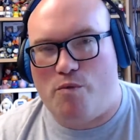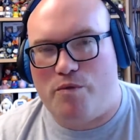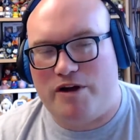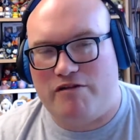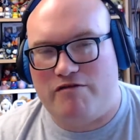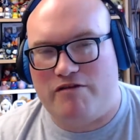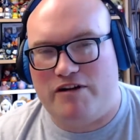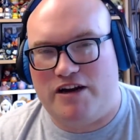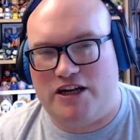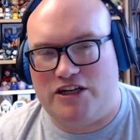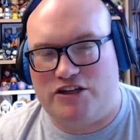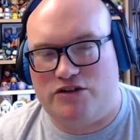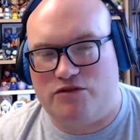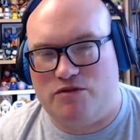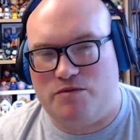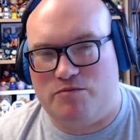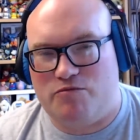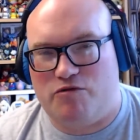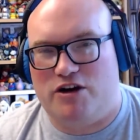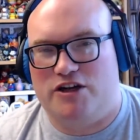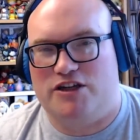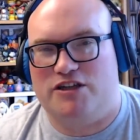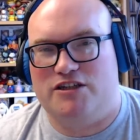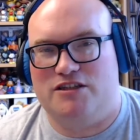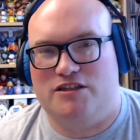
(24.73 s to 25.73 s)
were your initial
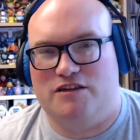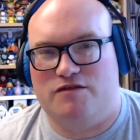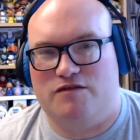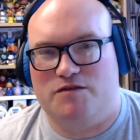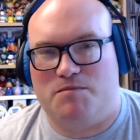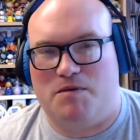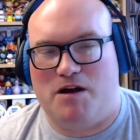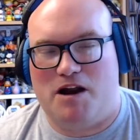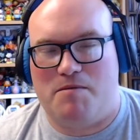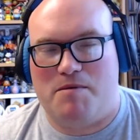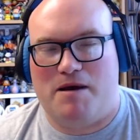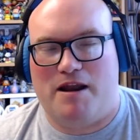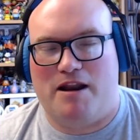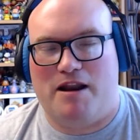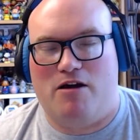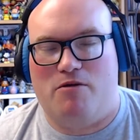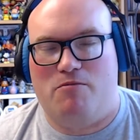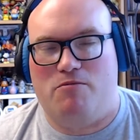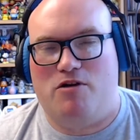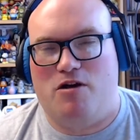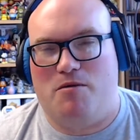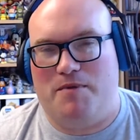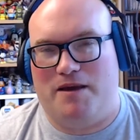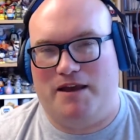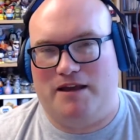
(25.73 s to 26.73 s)
impressions of Spider-Man
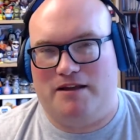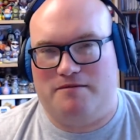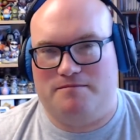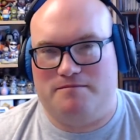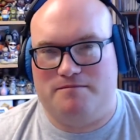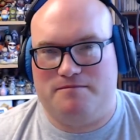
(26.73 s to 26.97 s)
Homecoming?